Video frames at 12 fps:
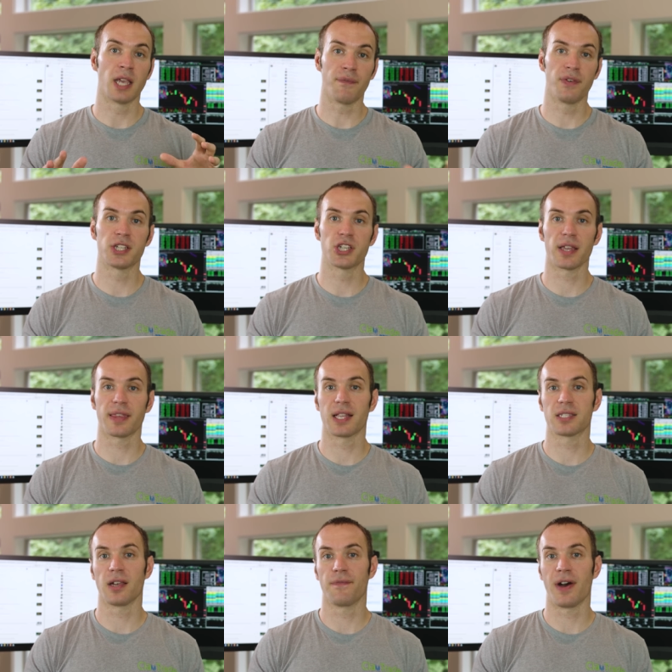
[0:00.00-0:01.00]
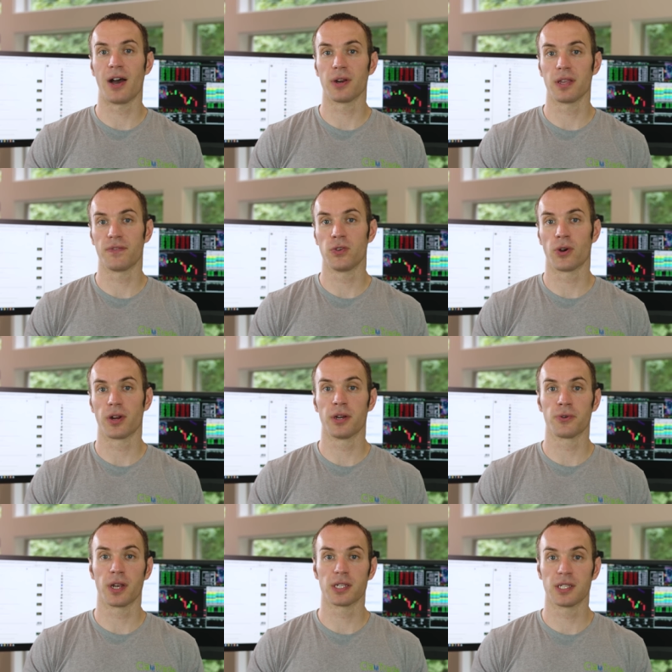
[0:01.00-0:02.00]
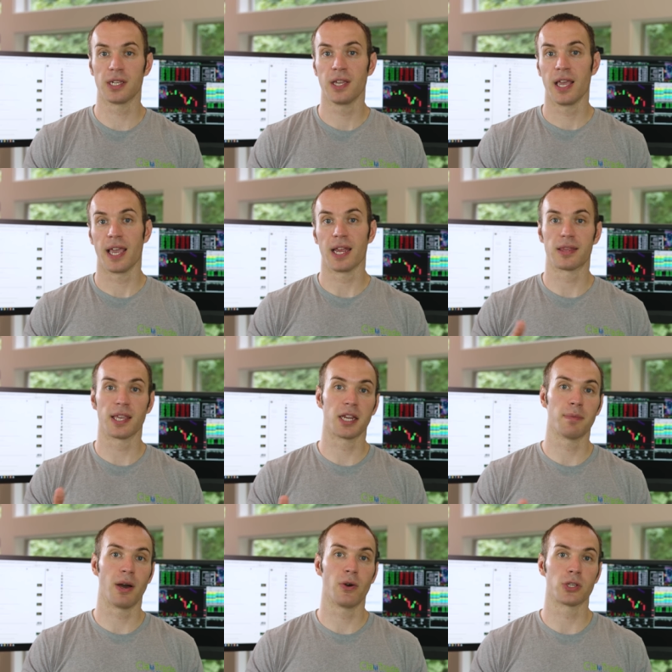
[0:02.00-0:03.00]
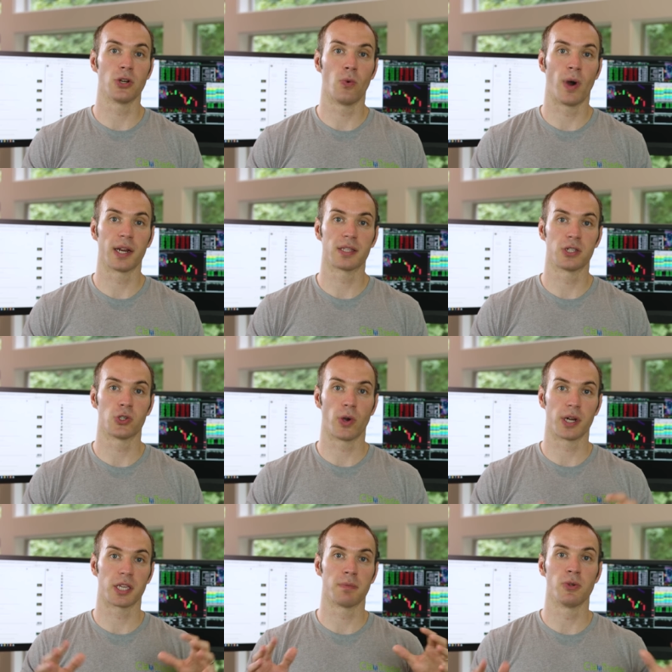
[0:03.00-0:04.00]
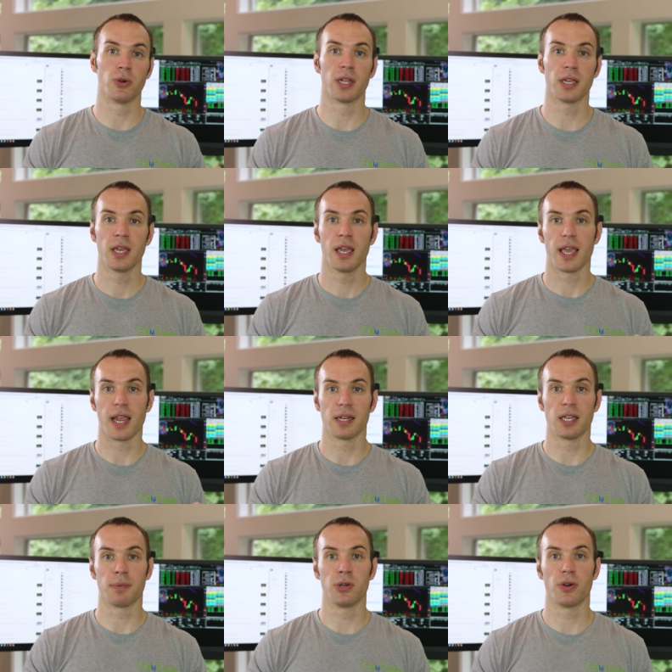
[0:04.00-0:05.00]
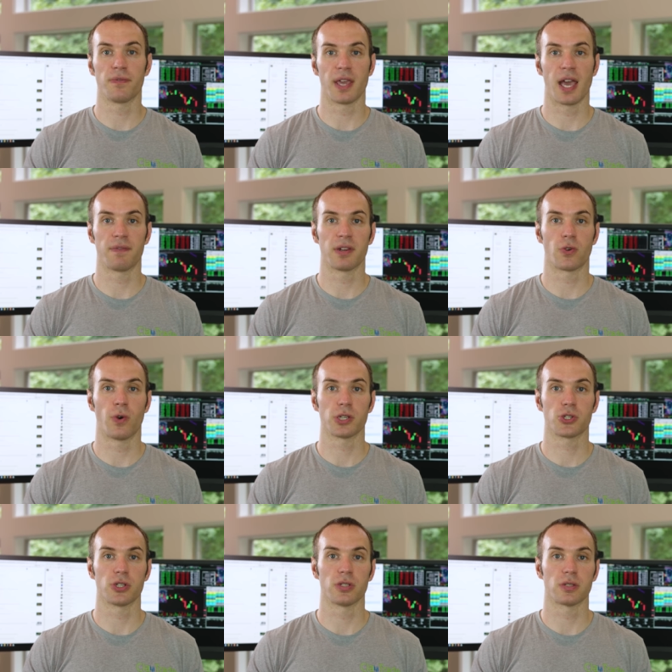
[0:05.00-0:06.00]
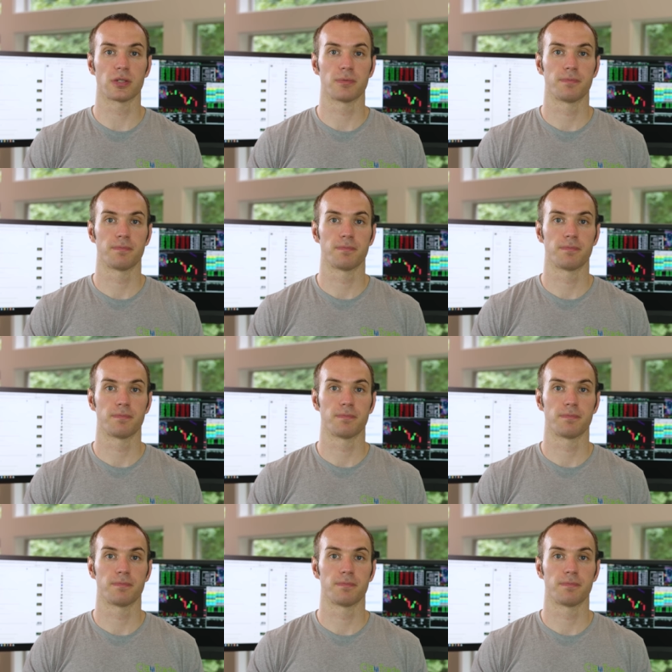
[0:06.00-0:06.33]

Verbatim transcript: definitely check that stuff out if you are interested and thinking about you know wanting to join a community and let me know if you have any questions